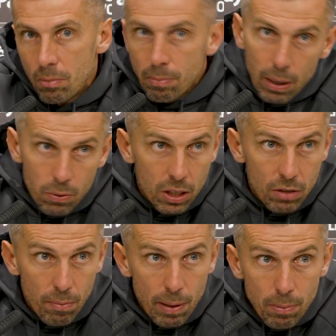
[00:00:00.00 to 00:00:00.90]
penalties
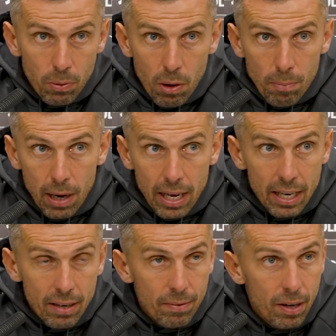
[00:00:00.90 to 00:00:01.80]
for people not
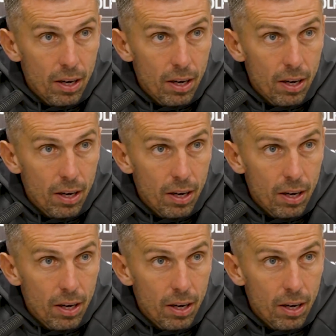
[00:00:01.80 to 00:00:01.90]
playing,